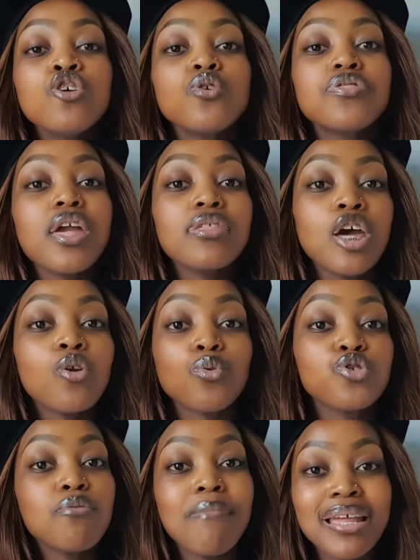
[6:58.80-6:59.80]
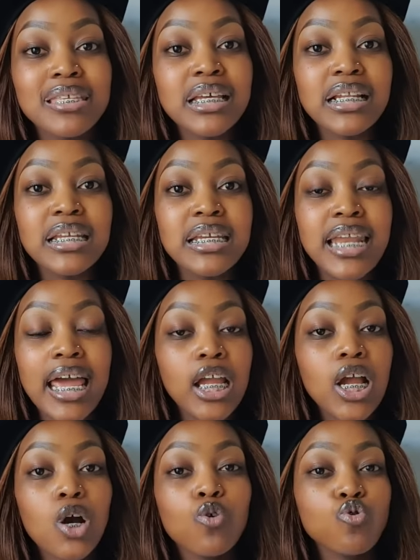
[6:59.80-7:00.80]
you think that automatically, like,
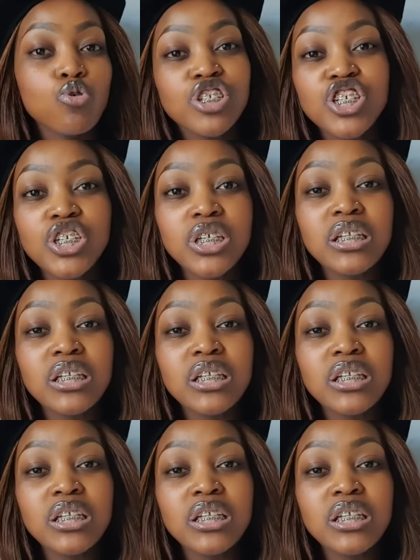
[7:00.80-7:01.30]
that's